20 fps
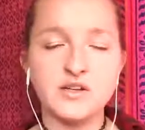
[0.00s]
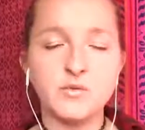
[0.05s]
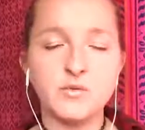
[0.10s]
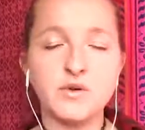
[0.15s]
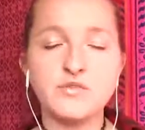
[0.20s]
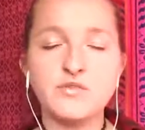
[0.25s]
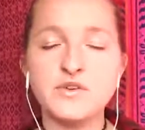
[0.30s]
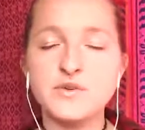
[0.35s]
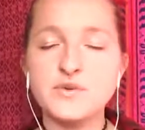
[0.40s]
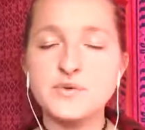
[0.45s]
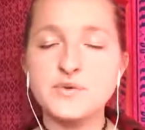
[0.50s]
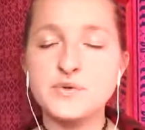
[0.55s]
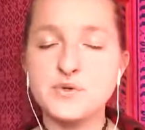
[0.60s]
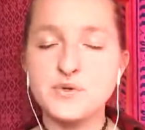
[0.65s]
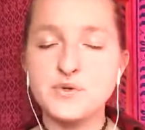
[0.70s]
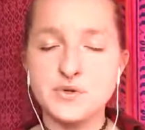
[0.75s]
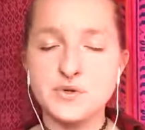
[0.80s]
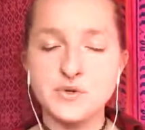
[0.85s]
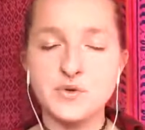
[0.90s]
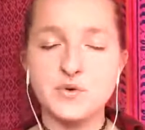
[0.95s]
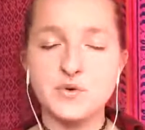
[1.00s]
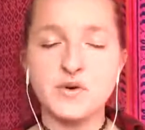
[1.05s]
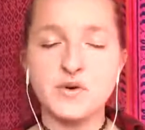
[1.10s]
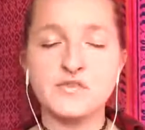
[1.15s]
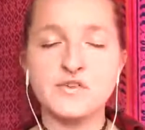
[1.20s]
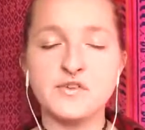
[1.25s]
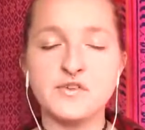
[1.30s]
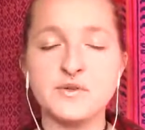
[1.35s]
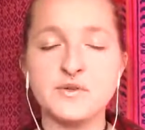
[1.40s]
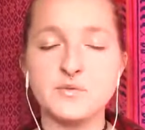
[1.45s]
What feels true? What
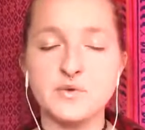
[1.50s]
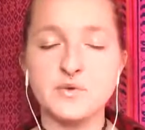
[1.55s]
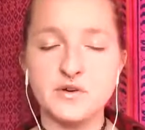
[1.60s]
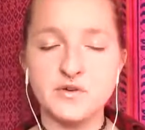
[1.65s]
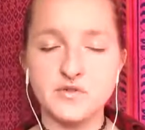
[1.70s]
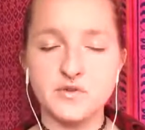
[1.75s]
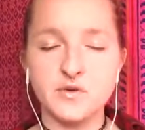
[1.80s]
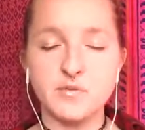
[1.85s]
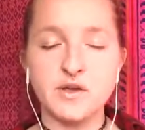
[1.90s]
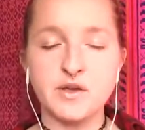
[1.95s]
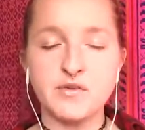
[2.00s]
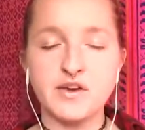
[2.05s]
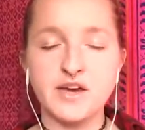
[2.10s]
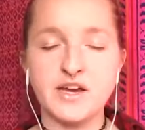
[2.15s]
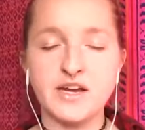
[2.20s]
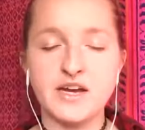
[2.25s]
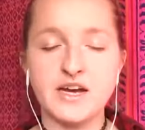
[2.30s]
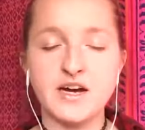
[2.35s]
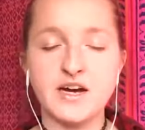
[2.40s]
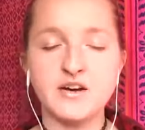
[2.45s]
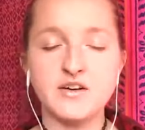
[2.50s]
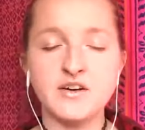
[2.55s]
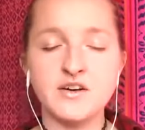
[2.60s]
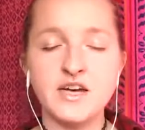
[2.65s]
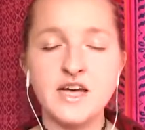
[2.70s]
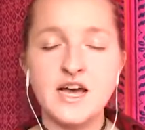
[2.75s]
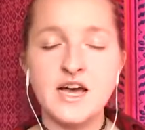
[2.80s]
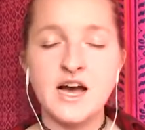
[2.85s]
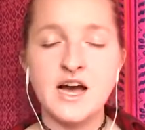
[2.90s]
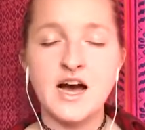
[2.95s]
feels real for me right now?
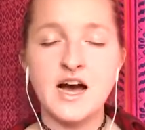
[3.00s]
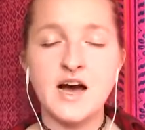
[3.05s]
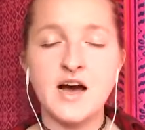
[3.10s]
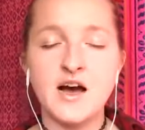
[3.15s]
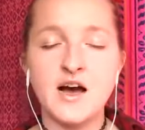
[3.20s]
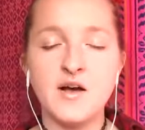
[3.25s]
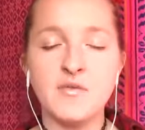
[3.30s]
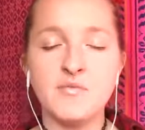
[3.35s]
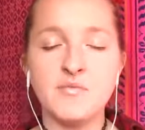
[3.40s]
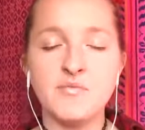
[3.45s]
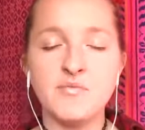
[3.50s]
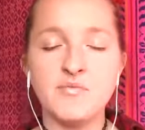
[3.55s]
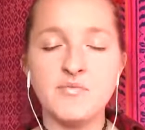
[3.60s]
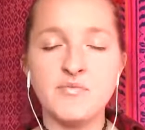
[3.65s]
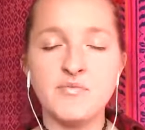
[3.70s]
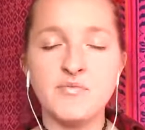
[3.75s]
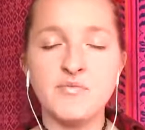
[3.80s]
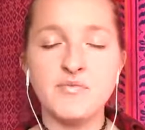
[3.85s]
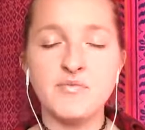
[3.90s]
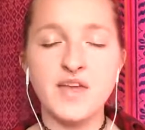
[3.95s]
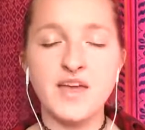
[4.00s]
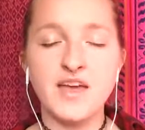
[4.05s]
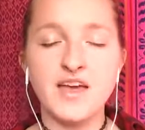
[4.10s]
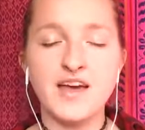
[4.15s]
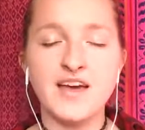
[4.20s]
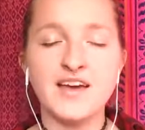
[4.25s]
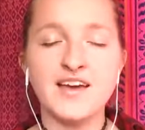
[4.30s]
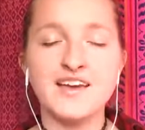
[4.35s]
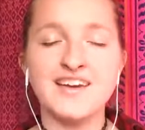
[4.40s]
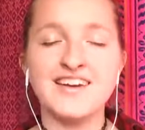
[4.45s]
And
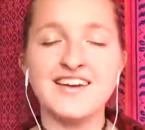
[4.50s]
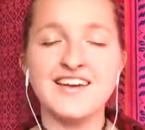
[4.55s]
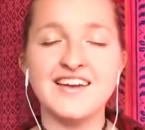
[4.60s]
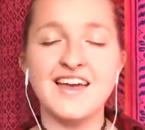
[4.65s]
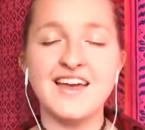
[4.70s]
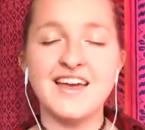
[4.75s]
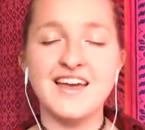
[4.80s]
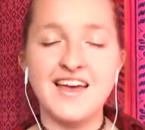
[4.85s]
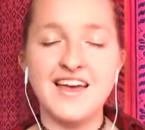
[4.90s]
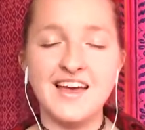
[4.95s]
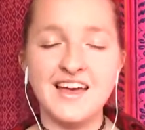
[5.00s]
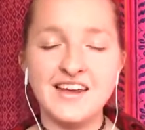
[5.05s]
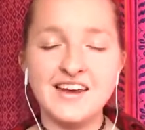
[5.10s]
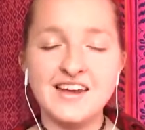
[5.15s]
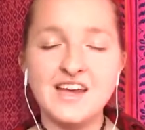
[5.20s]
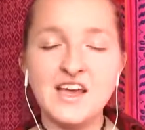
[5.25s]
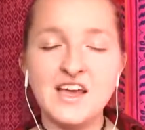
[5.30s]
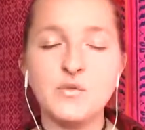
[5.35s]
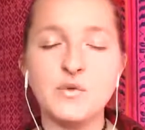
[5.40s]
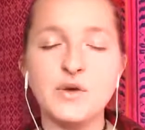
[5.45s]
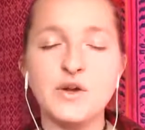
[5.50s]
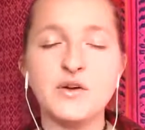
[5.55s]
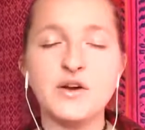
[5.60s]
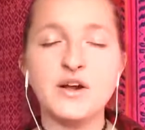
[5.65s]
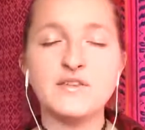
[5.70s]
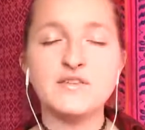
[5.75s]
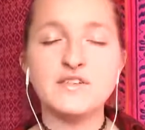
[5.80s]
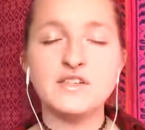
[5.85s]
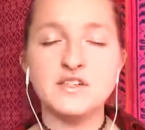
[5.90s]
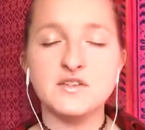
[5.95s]
again, we don't
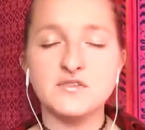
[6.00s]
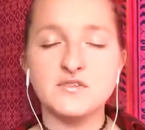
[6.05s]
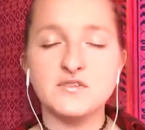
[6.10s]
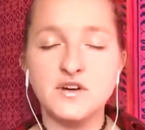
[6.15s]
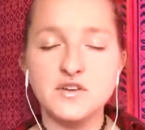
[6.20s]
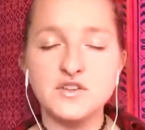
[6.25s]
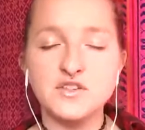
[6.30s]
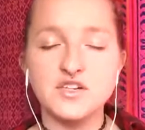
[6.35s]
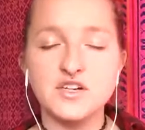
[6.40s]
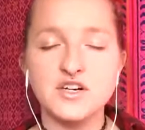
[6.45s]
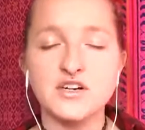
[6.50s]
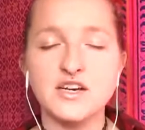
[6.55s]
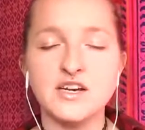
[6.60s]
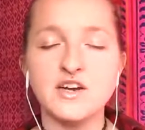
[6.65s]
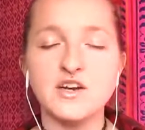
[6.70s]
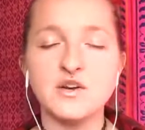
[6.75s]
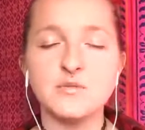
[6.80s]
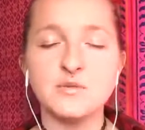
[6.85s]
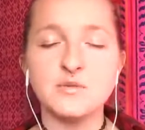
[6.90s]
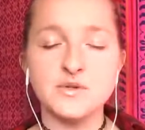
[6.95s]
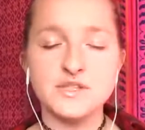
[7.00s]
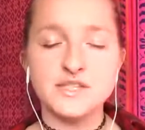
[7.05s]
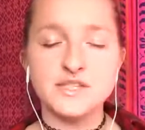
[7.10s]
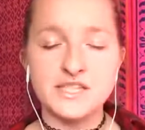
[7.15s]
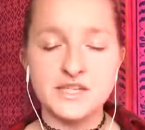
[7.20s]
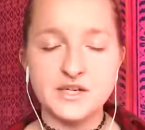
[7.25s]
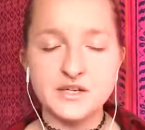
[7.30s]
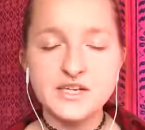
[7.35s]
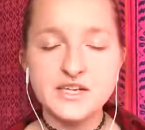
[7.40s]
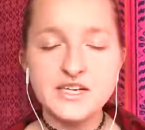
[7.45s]
have to divulge our innermost
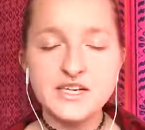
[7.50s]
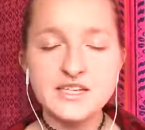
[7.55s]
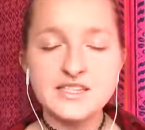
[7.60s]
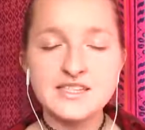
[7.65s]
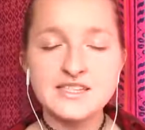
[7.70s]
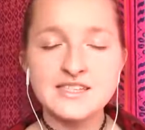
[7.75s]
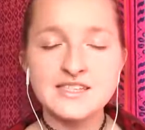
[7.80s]
secrets.